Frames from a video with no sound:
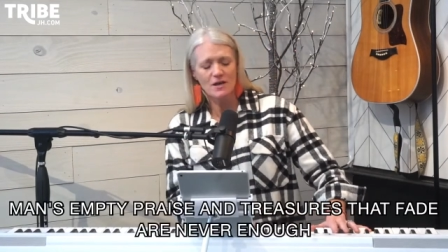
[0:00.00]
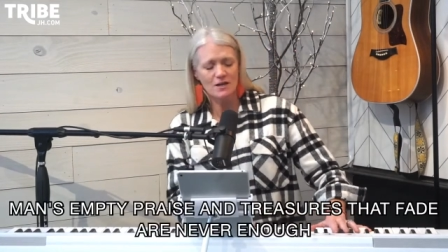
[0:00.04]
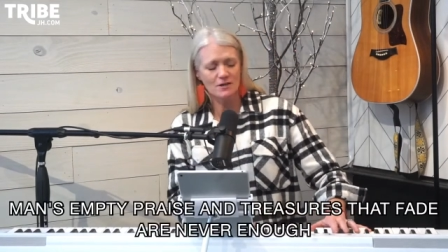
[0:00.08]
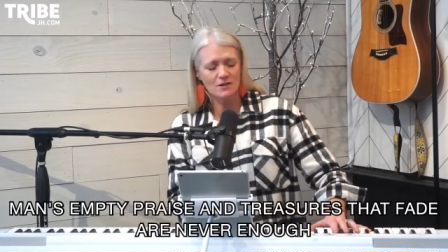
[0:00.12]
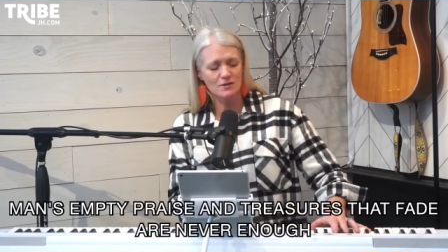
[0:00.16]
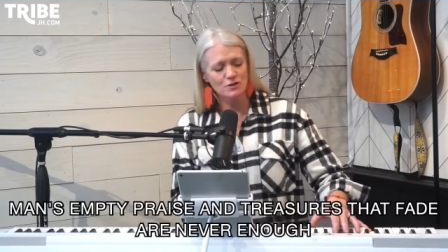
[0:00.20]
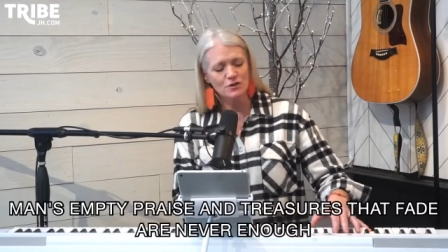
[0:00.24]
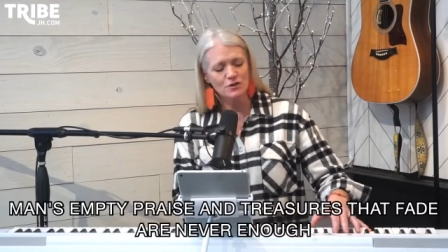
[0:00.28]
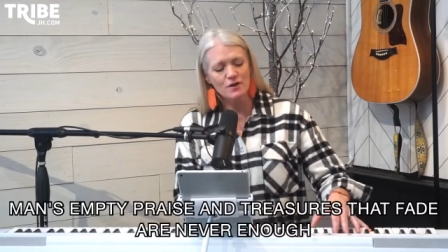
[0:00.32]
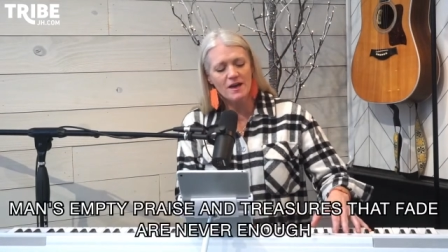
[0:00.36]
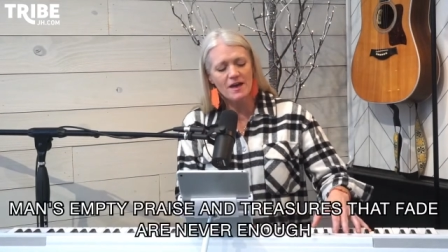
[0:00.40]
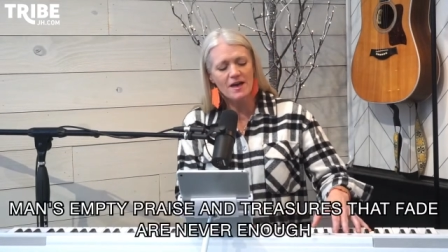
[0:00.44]

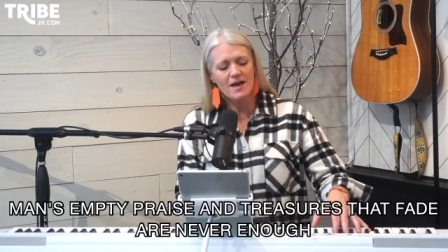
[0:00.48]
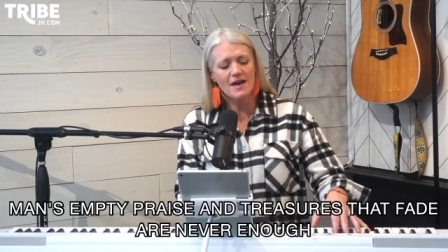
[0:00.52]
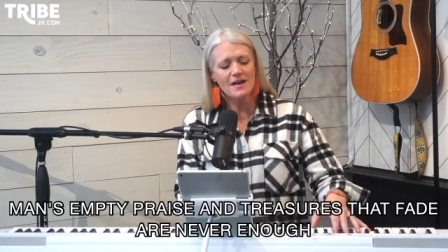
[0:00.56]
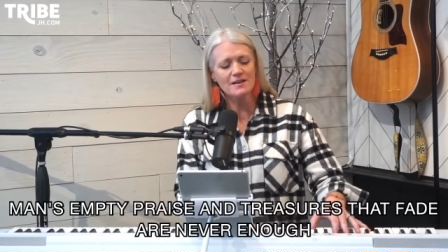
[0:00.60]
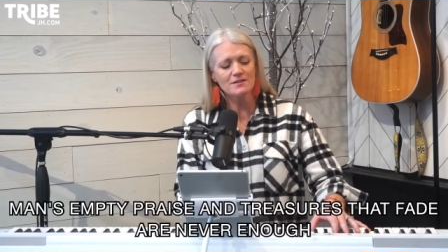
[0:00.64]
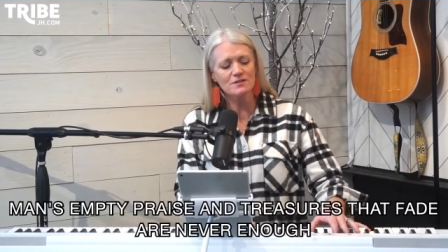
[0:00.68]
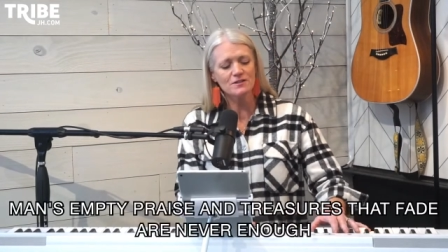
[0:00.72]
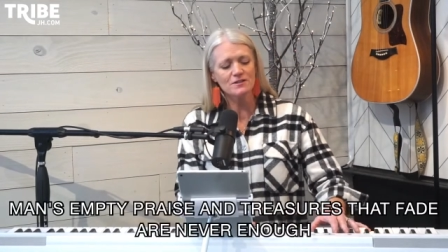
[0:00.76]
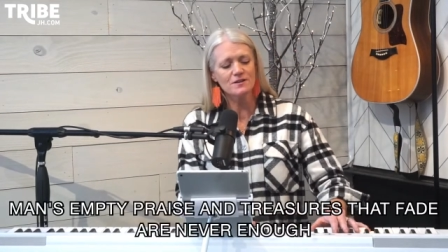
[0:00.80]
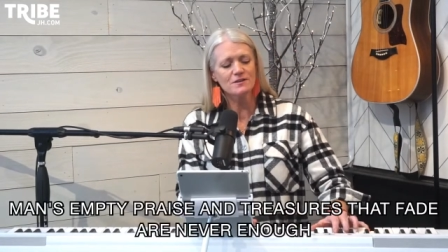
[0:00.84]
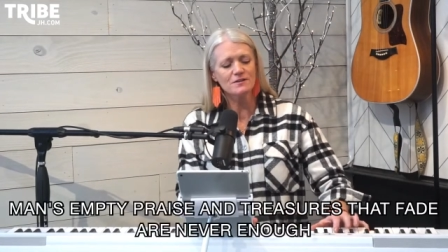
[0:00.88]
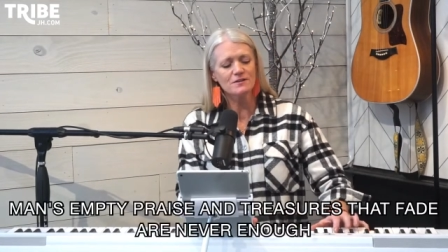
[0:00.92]
and
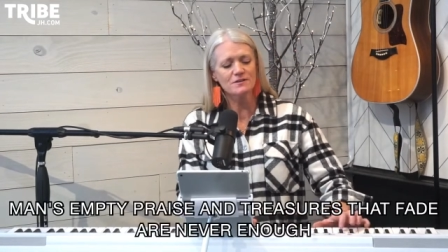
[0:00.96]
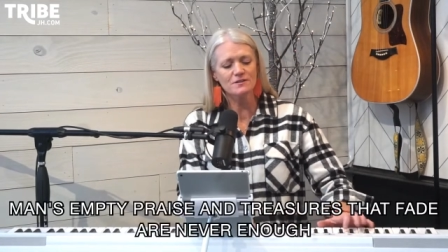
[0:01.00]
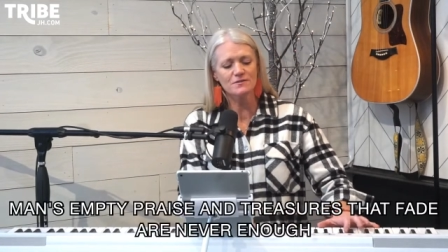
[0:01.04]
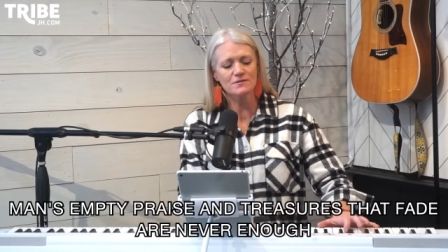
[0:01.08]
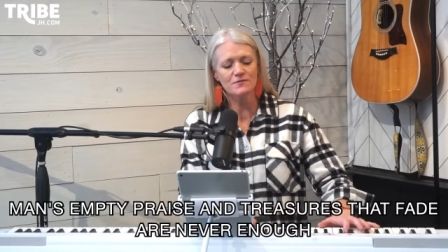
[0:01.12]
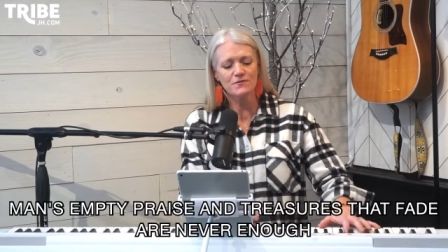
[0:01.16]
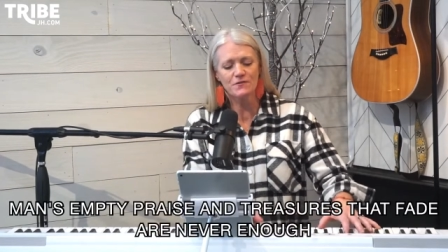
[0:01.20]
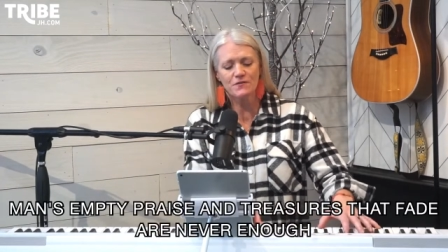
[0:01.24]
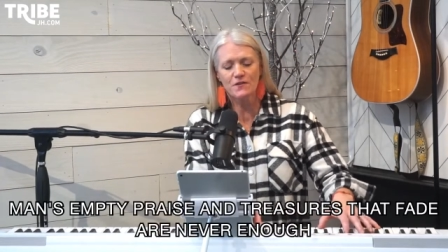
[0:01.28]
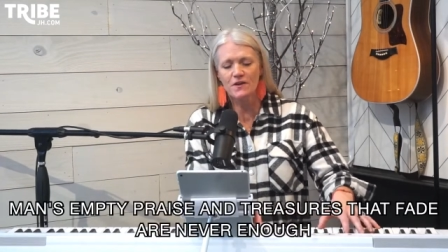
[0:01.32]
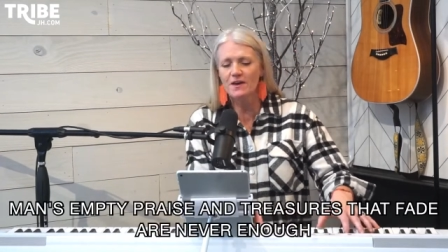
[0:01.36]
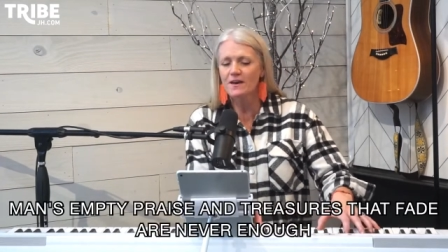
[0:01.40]
treasures
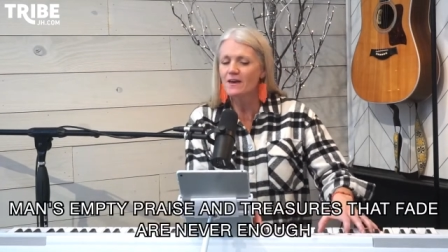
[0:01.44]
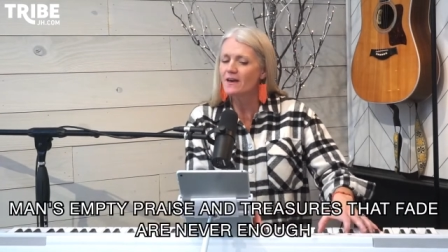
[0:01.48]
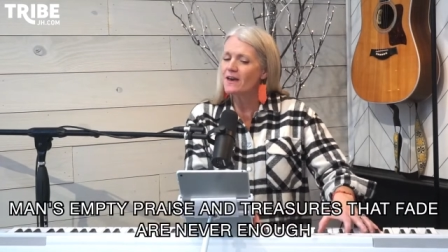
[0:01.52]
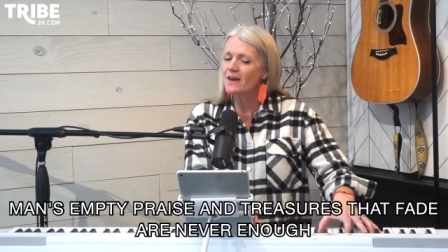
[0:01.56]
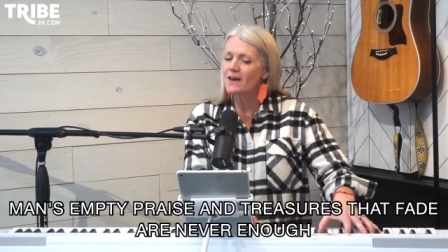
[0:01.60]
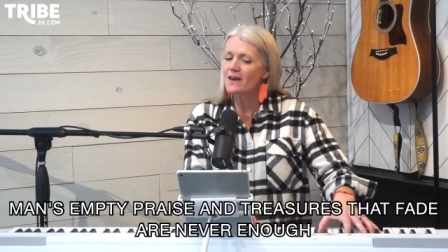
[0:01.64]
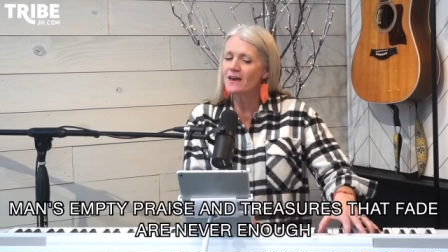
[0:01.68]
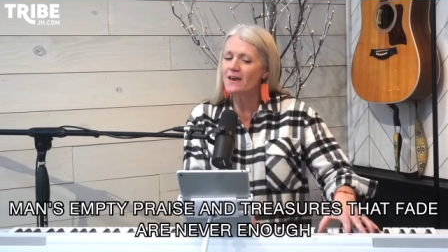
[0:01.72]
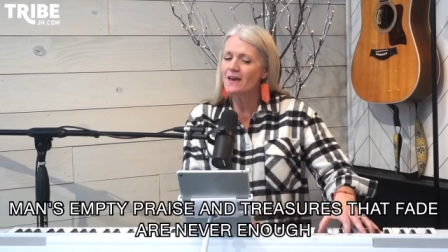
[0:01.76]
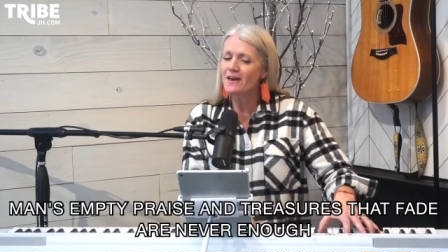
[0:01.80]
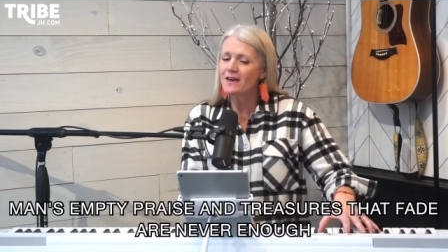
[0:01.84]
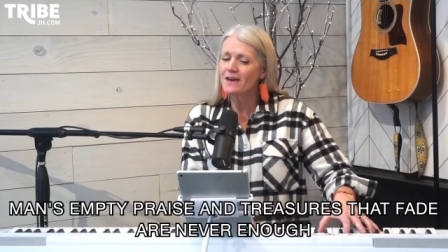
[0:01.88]
of
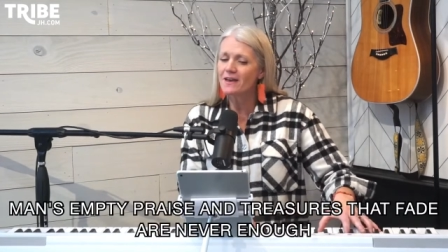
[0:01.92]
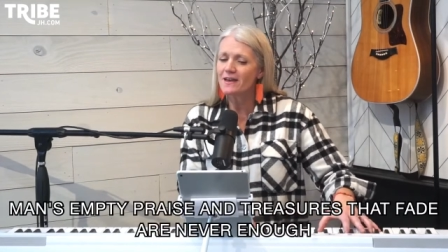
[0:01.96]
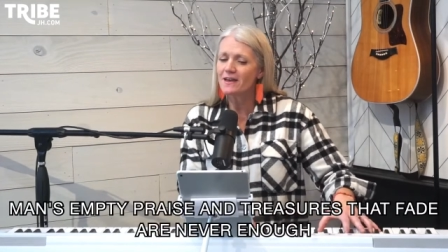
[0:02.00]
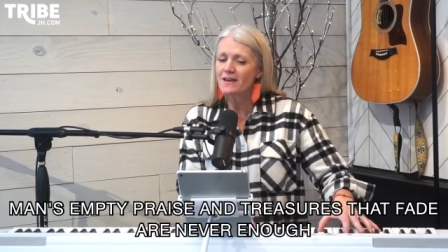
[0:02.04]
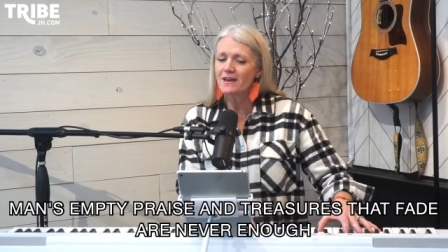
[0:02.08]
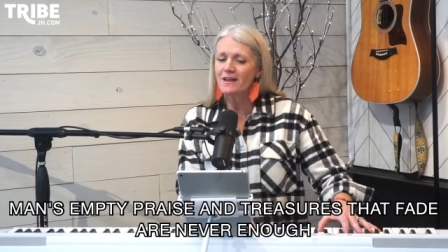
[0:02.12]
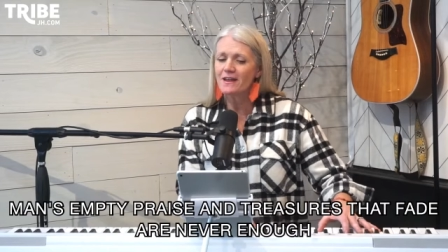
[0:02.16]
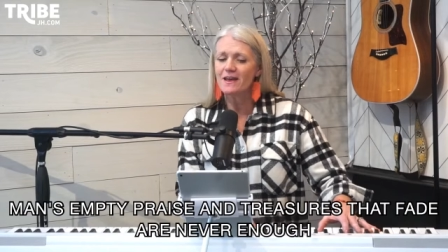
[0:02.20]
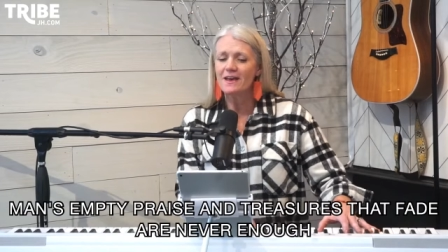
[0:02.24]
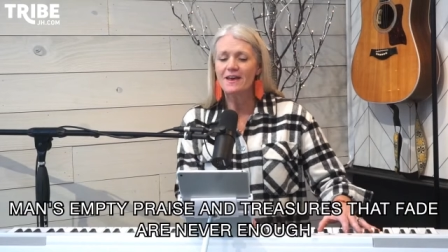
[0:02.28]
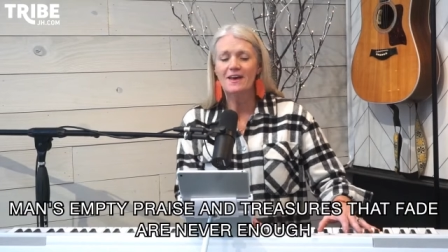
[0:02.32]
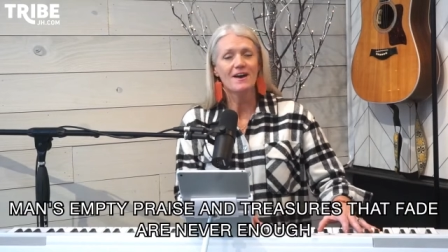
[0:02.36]

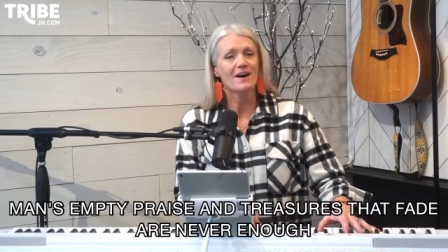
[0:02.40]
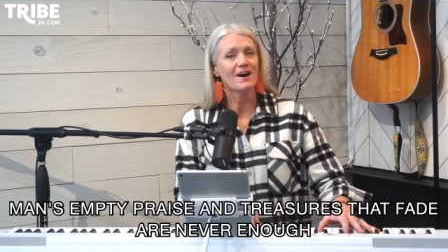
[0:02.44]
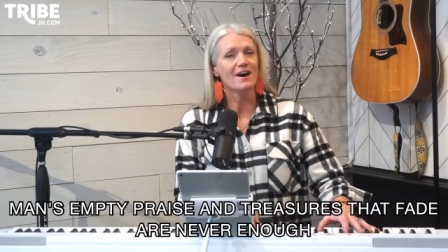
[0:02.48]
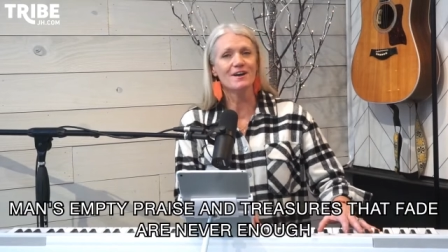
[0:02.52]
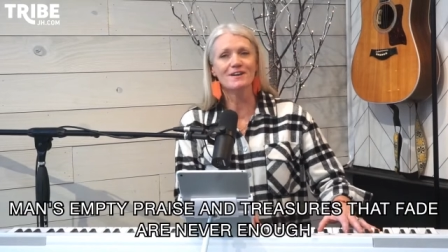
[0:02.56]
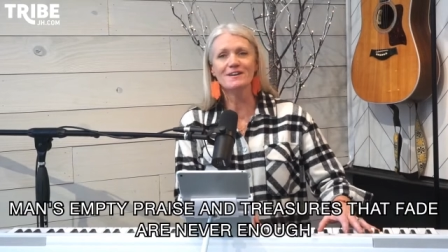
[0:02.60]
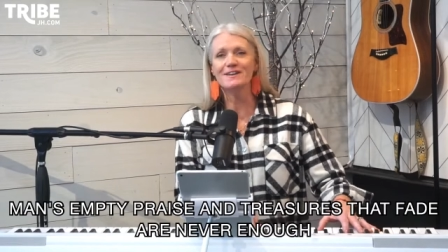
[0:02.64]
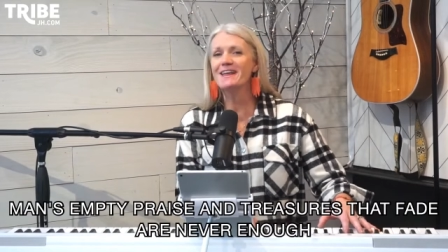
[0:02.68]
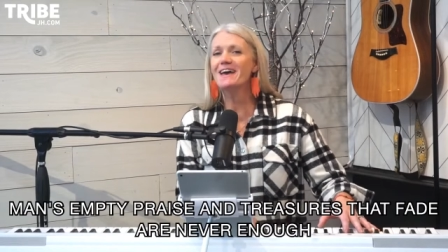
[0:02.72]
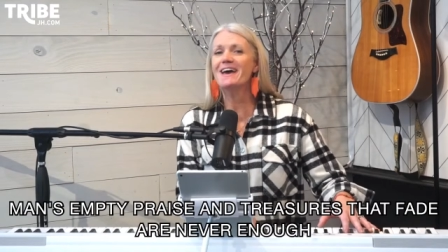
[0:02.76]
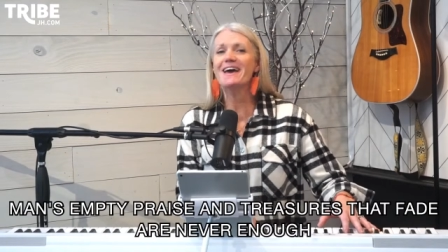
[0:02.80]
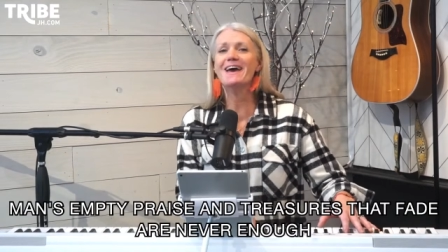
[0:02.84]
faith
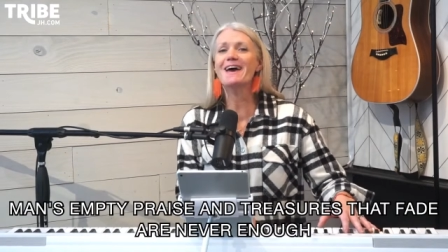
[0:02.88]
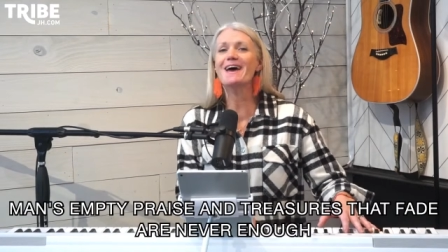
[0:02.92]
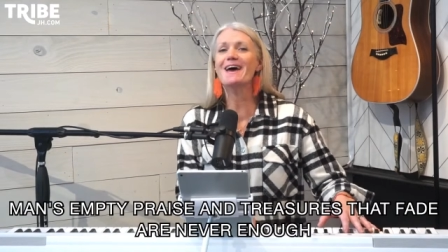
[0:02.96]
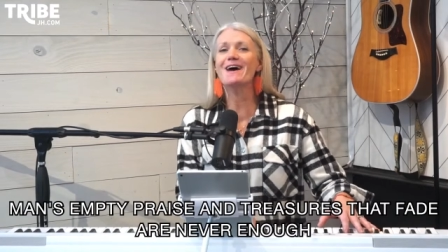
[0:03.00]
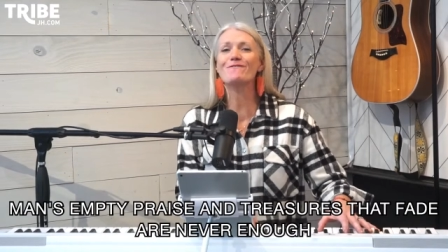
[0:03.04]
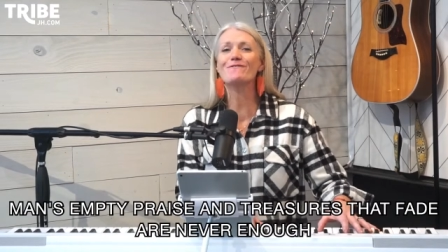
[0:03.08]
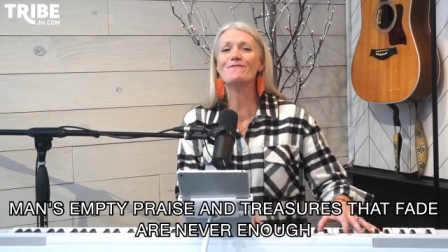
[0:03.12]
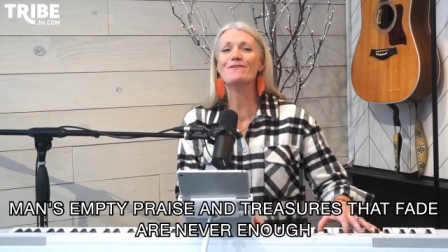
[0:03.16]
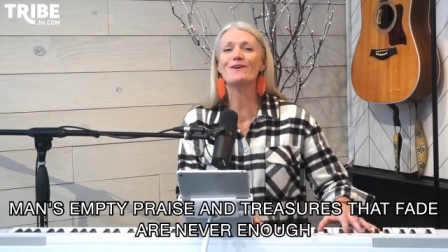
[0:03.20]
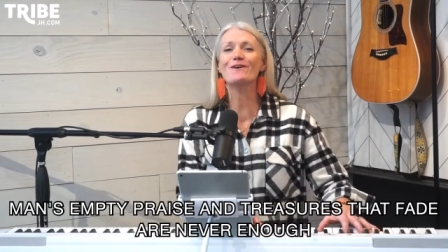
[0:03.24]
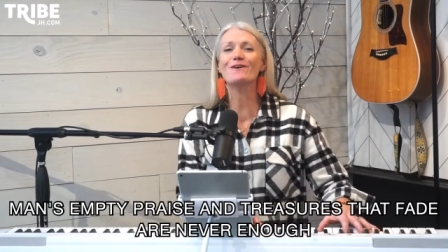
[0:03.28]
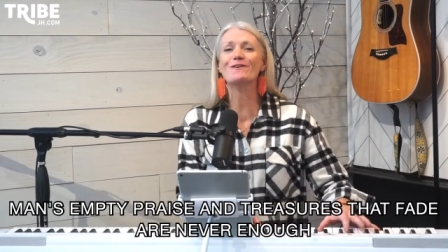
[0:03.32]
are
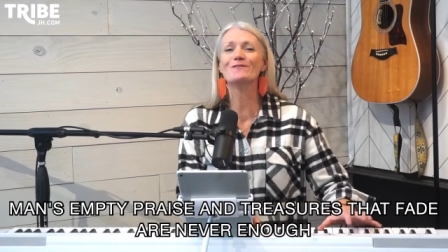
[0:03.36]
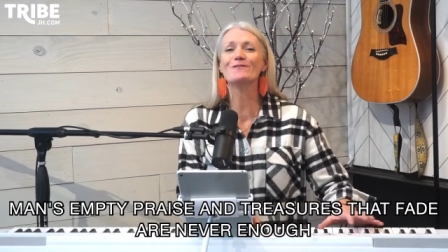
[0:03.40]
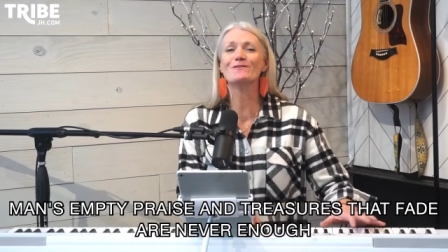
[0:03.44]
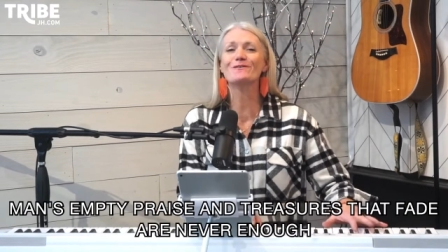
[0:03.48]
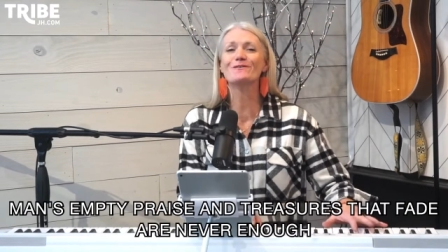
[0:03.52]
never.